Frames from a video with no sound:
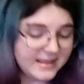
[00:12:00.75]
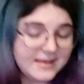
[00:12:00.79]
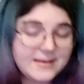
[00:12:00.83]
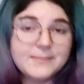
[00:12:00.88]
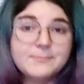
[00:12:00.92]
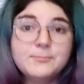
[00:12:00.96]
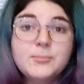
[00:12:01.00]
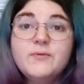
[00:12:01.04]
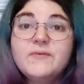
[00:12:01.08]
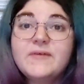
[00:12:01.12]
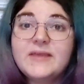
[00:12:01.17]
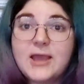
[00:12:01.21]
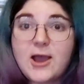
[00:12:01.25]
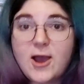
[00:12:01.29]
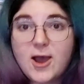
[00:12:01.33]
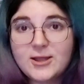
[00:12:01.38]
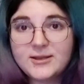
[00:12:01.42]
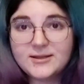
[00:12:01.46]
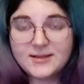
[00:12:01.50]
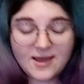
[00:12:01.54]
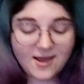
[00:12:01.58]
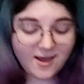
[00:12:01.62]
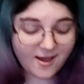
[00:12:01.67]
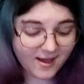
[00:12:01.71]
Moving
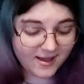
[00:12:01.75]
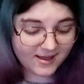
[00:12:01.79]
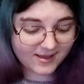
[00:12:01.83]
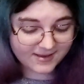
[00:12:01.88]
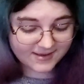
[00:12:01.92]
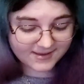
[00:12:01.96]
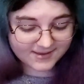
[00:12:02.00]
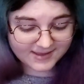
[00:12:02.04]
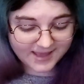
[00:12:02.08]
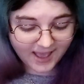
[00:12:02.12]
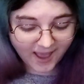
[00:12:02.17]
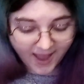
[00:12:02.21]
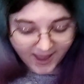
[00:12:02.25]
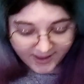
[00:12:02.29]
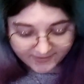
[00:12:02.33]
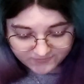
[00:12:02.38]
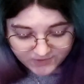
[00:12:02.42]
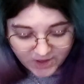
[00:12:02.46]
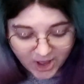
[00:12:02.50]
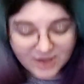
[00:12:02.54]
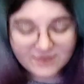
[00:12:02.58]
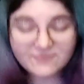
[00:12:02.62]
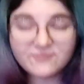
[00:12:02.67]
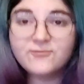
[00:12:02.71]
on. I've
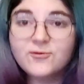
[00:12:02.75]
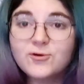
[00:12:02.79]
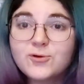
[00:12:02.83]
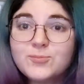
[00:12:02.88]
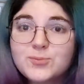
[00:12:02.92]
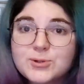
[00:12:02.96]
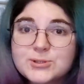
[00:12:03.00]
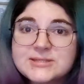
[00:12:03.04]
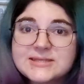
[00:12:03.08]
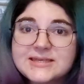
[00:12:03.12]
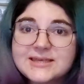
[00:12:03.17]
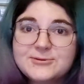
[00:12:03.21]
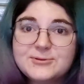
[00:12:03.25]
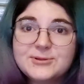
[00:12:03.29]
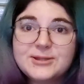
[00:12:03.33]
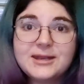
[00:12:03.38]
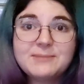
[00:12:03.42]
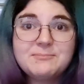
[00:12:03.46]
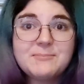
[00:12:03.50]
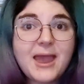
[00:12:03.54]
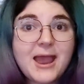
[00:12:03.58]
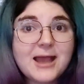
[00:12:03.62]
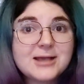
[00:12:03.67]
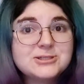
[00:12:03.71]
got 4 books here that
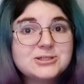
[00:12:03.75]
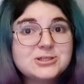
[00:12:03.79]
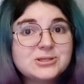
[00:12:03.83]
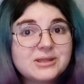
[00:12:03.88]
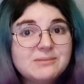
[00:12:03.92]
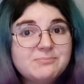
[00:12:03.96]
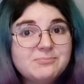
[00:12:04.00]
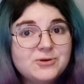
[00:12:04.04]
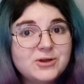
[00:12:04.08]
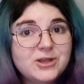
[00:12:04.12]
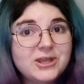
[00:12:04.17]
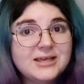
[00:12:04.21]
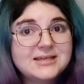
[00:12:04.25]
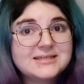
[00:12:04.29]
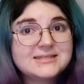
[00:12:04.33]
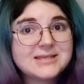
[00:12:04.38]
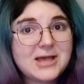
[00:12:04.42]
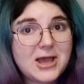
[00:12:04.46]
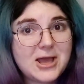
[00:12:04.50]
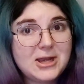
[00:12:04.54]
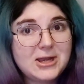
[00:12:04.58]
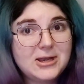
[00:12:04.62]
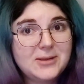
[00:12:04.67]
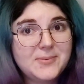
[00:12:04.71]
I'm actually pretty
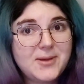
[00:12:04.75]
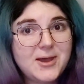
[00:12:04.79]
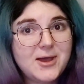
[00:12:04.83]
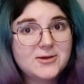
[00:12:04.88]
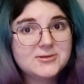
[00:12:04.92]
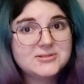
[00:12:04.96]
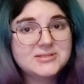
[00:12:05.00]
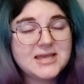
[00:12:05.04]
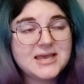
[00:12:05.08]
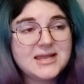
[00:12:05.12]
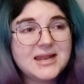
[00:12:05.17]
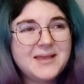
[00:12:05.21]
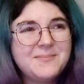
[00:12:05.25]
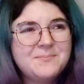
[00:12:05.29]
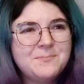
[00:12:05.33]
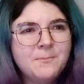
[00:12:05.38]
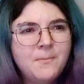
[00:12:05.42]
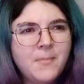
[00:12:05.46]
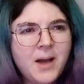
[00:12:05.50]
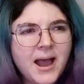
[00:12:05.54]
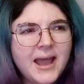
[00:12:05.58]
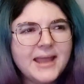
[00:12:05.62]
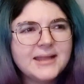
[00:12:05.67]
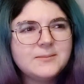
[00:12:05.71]
excited about, and I
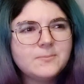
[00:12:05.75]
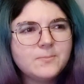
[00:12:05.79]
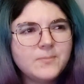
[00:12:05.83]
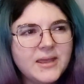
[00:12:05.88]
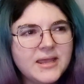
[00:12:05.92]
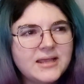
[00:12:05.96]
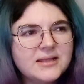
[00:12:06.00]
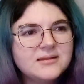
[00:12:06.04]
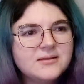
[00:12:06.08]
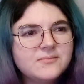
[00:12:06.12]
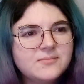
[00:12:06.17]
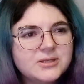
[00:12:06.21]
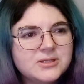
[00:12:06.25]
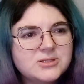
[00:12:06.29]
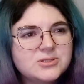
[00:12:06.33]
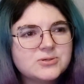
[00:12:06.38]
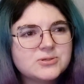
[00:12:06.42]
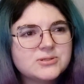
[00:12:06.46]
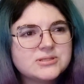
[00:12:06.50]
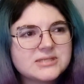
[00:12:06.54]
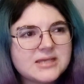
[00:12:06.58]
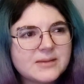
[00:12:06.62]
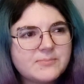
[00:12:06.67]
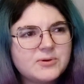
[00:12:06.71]
might make them into
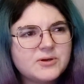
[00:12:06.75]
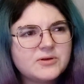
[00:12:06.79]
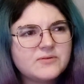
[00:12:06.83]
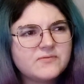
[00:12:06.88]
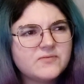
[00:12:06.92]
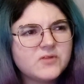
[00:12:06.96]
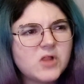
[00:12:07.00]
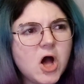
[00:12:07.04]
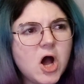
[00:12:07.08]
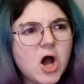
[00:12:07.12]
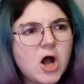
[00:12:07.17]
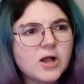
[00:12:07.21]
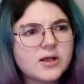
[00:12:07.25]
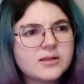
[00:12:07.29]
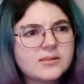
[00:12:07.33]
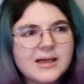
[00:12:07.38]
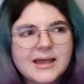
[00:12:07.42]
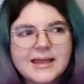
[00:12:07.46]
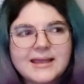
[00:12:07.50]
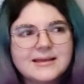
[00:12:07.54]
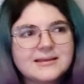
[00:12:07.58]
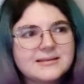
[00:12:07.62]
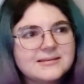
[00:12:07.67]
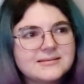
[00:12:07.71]
a separate vlog,
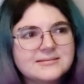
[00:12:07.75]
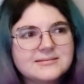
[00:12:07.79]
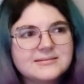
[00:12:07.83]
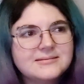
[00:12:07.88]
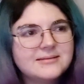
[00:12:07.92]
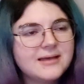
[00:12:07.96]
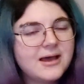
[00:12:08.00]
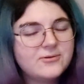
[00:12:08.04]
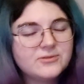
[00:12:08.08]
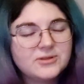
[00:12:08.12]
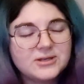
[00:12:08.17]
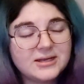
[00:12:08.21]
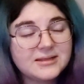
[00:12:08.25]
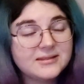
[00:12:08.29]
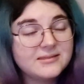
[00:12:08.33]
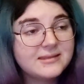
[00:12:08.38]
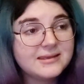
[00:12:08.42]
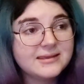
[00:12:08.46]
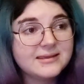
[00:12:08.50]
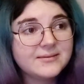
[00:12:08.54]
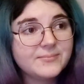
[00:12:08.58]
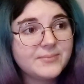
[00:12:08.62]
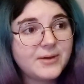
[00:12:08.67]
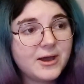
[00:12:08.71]
like, now that I
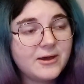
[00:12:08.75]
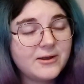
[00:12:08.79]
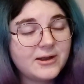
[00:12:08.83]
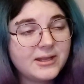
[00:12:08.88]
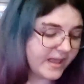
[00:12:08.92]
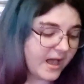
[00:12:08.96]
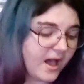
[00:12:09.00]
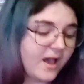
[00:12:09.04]
think about it.